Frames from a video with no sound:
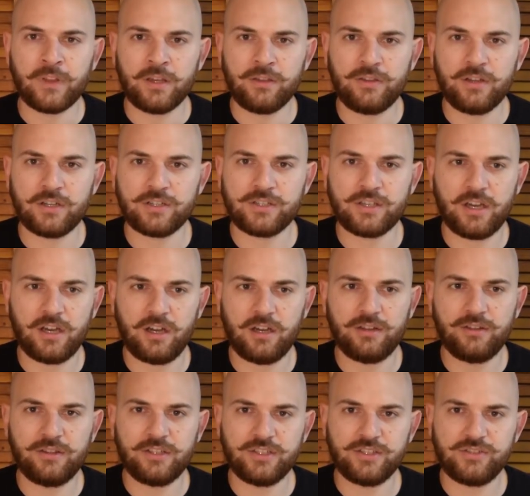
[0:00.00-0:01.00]
there's
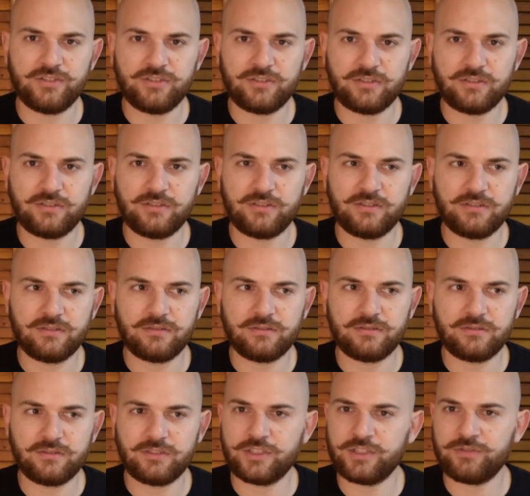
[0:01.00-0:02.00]
these.
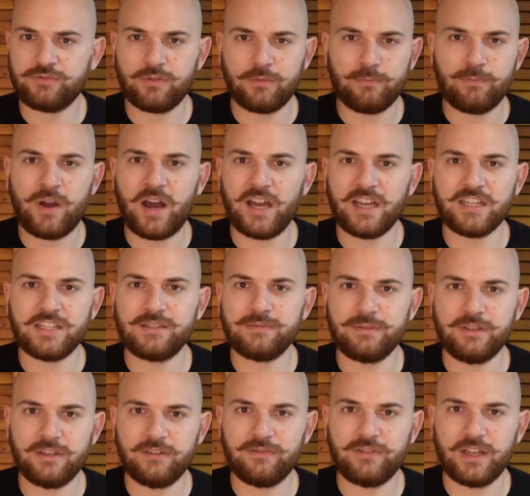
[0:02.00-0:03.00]
Just reminds
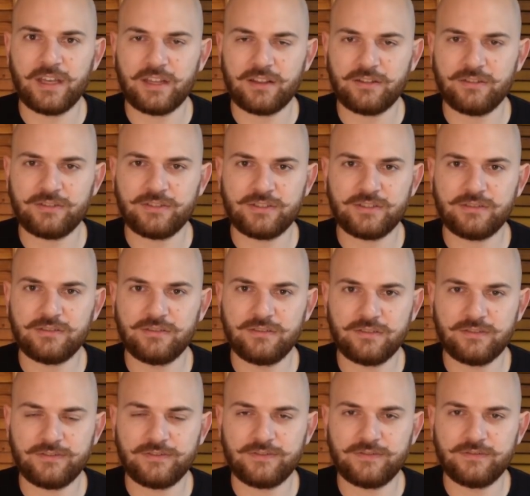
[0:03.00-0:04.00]
me of like this
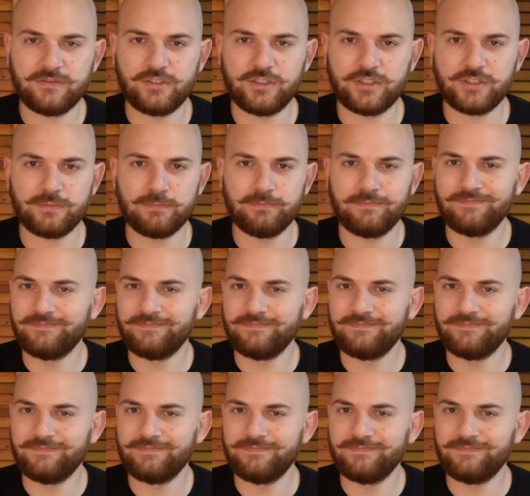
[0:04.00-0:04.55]
just.